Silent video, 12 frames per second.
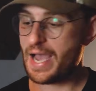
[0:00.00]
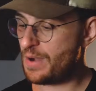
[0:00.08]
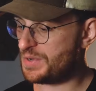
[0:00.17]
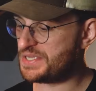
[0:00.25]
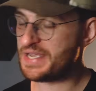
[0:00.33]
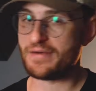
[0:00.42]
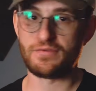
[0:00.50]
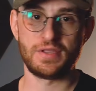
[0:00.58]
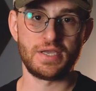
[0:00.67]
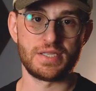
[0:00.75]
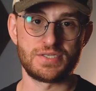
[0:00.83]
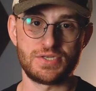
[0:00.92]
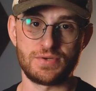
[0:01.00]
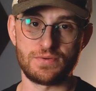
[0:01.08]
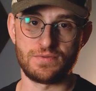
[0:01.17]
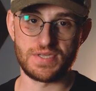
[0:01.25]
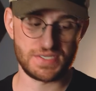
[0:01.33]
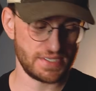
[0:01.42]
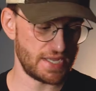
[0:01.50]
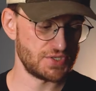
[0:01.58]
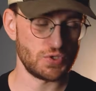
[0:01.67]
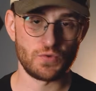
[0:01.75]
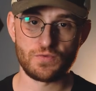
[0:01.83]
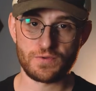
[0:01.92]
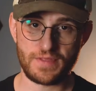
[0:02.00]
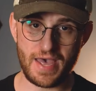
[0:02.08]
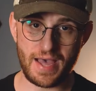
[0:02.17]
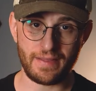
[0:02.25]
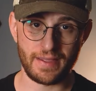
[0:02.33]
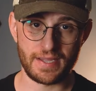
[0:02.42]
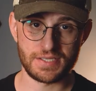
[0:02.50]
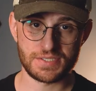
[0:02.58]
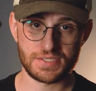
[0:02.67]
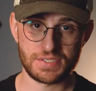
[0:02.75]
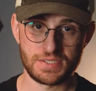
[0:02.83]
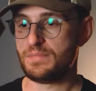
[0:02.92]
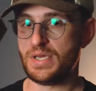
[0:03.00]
I would definitely consider this lens over that lens,